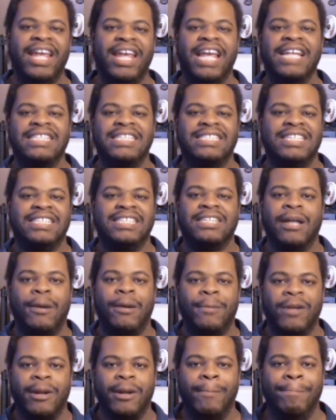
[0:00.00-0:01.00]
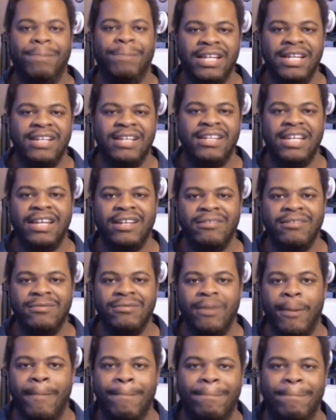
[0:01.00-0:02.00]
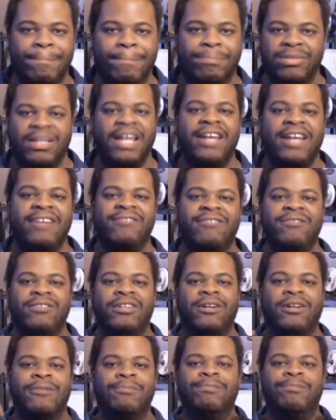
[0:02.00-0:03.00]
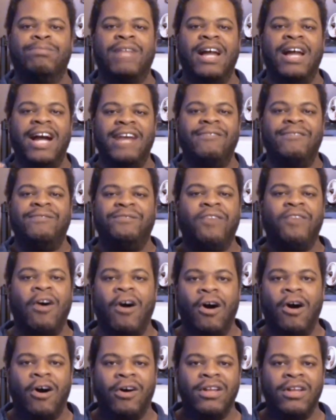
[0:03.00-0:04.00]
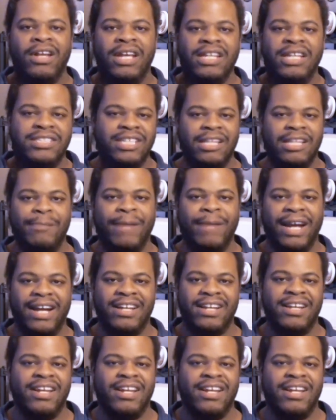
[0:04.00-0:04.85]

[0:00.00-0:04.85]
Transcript: It's just a completely blank, you know, blind fall to the back.